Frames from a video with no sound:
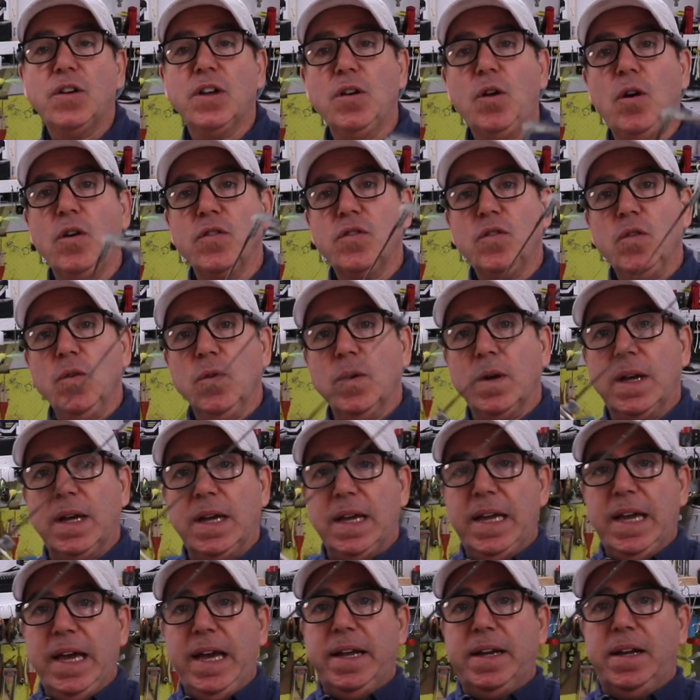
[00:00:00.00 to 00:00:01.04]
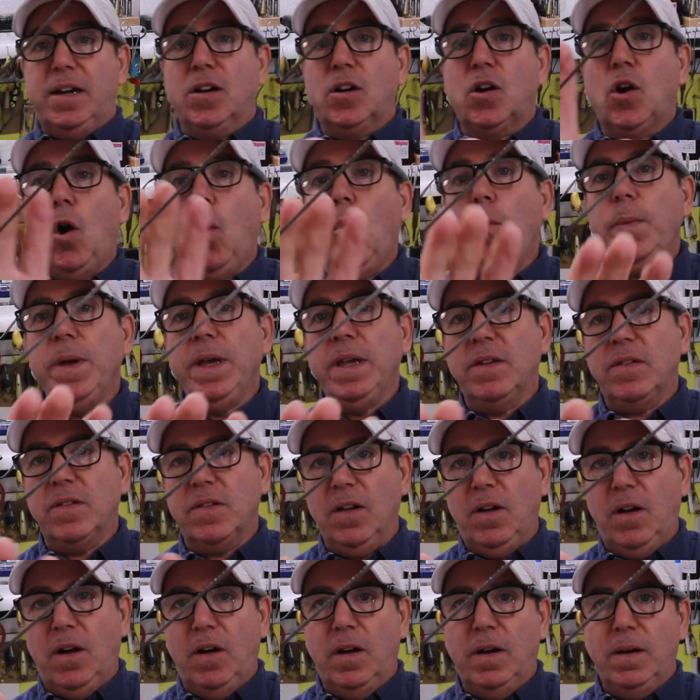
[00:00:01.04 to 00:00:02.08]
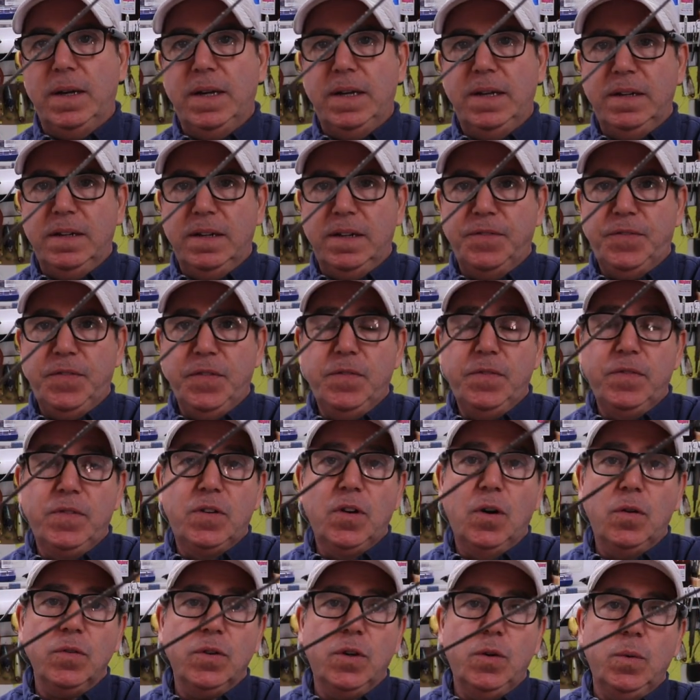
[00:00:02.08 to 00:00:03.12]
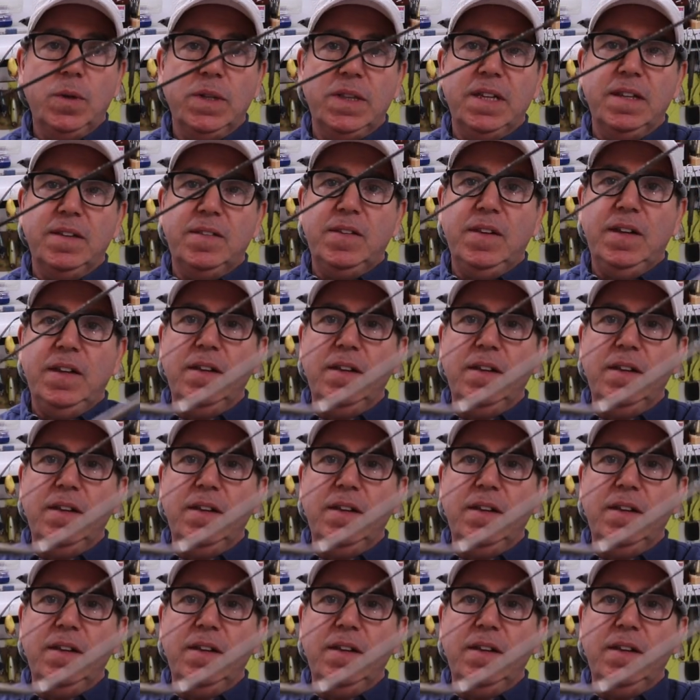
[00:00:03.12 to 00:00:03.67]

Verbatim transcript: you can also get a coping saw, and if you don't know what this